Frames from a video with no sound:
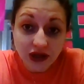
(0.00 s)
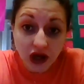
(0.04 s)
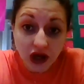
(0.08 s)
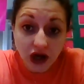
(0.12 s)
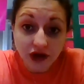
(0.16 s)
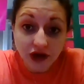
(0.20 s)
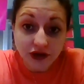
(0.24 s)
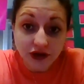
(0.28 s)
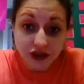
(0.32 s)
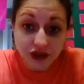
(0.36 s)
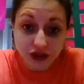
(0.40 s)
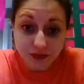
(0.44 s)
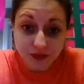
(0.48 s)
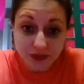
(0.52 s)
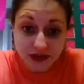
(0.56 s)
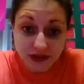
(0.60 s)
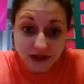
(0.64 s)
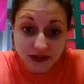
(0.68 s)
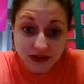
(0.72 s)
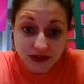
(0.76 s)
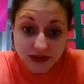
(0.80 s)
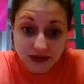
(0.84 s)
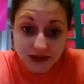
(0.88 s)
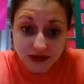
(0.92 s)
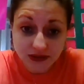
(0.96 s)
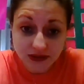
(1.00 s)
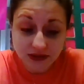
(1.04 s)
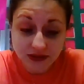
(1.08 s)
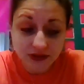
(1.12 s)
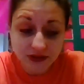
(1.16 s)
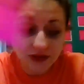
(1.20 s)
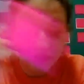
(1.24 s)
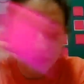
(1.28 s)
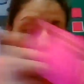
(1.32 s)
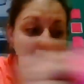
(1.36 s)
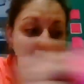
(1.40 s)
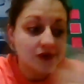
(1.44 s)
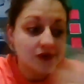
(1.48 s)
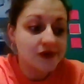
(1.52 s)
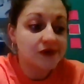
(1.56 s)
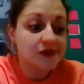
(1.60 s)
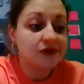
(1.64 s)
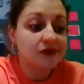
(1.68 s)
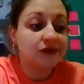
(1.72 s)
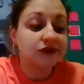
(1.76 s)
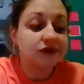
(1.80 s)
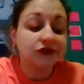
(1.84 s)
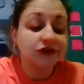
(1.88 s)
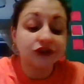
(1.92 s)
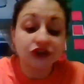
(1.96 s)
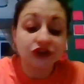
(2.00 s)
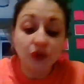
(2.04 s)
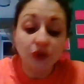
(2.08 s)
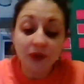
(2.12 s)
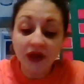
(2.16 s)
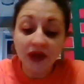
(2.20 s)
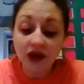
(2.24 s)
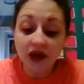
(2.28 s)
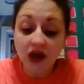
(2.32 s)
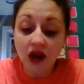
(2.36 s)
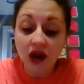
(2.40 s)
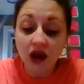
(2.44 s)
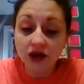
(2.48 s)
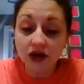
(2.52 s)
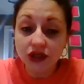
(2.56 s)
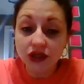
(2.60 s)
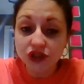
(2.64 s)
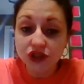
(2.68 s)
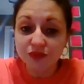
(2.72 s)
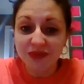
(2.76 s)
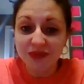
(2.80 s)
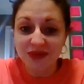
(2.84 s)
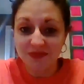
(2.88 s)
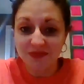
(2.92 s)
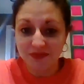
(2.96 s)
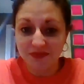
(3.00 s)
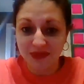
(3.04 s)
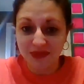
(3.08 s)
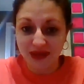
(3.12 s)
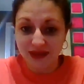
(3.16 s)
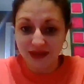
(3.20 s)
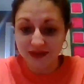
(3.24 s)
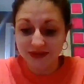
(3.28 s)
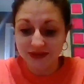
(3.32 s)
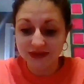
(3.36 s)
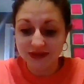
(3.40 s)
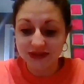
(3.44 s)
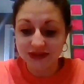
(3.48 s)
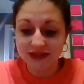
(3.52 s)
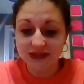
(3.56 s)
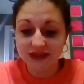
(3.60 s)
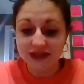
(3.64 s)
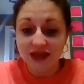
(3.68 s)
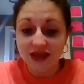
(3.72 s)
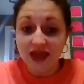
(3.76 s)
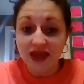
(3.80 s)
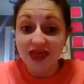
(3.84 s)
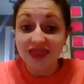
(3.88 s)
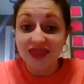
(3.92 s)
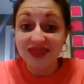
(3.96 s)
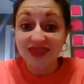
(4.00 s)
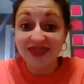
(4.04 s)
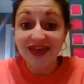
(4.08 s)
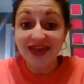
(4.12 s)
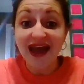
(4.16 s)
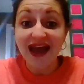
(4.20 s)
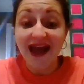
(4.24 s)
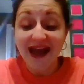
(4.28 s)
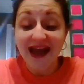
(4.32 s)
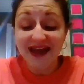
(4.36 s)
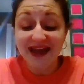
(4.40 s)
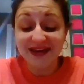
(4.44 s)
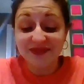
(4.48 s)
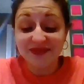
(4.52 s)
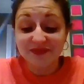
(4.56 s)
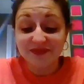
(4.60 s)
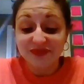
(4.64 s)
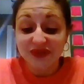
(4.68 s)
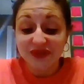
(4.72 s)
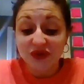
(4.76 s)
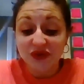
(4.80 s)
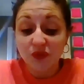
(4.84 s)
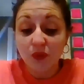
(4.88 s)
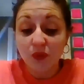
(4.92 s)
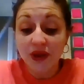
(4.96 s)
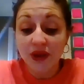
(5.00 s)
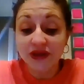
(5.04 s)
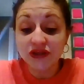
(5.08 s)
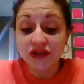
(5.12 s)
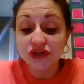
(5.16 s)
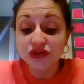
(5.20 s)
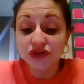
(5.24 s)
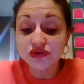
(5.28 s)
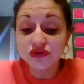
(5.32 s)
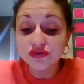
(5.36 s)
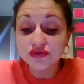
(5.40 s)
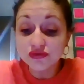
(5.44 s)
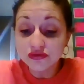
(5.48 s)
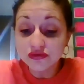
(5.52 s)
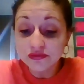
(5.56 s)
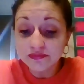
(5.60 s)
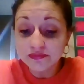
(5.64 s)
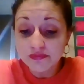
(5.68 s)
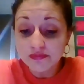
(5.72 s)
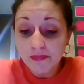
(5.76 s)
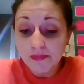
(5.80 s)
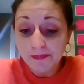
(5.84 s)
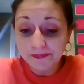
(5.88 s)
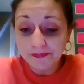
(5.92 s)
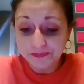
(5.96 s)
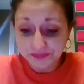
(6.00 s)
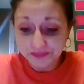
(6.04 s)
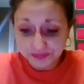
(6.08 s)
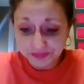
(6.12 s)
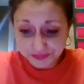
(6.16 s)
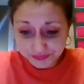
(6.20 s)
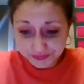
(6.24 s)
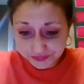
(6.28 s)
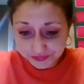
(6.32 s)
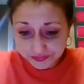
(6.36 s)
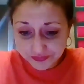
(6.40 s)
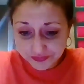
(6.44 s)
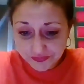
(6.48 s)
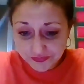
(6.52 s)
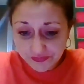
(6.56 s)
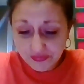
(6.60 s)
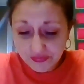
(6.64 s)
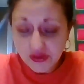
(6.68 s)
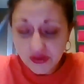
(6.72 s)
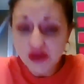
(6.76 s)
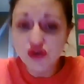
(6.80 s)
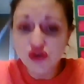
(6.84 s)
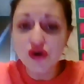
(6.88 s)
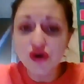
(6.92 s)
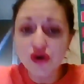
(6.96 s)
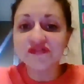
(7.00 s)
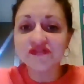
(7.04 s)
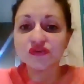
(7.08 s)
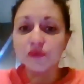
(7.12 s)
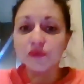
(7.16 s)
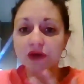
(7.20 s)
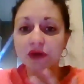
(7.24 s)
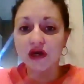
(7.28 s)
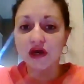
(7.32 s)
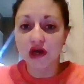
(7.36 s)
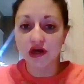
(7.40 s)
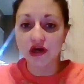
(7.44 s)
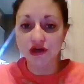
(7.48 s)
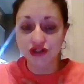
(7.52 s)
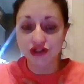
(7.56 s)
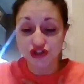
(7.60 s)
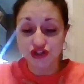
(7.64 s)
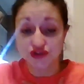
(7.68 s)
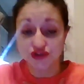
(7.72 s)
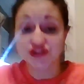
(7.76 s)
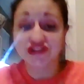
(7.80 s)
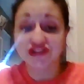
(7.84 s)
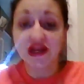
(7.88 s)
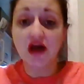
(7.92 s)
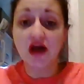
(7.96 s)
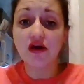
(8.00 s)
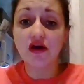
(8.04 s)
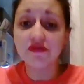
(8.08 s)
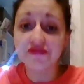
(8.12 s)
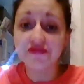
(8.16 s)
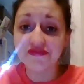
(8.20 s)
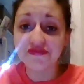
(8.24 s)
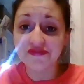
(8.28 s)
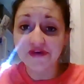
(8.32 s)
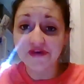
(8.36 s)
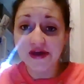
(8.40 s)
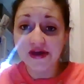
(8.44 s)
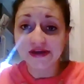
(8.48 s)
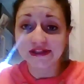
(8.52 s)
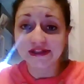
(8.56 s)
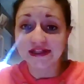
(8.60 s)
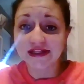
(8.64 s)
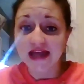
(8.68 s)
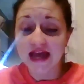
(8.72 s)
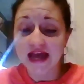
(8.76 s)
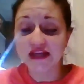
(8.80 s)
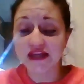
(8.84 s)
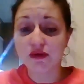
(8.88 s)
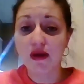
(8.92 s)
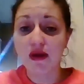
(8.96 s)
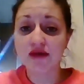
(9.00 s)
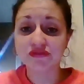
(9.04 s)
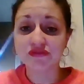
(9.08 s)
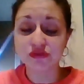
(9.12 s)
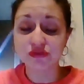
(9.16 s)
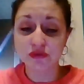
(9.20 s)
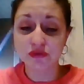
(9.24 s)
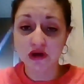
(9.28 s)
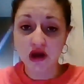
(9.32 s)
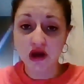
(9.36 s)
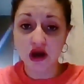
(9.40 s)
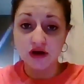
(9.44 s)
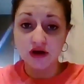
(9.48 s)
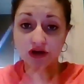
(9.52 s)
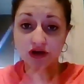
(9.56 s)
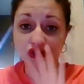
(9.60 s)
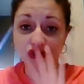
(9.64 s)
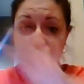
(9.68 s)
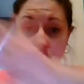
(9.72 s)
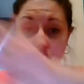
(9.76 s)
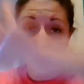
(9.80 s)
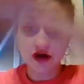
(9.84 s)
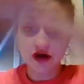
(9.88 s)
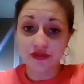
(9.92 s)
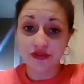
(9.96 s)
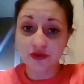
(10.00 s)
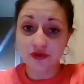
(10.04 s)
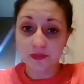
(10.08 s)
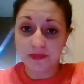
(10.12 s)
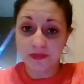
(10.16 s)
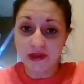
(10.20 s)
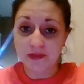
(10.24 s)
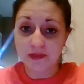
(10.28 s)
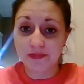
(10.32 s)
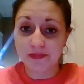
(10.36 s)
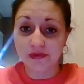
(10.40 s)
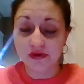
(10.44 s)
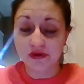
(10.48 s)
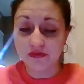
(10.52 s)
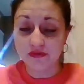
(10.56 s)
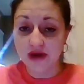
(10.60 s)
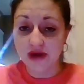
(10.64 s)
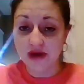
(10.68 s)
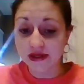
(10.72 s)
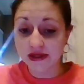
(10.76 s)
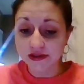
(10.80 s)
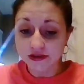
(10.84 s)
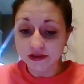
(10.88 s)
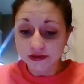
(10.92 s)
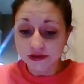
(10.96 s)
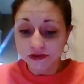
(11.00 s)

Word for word: encouragement. So encouragement means that when you you have to encourage yourself and you have to encourage other people, right?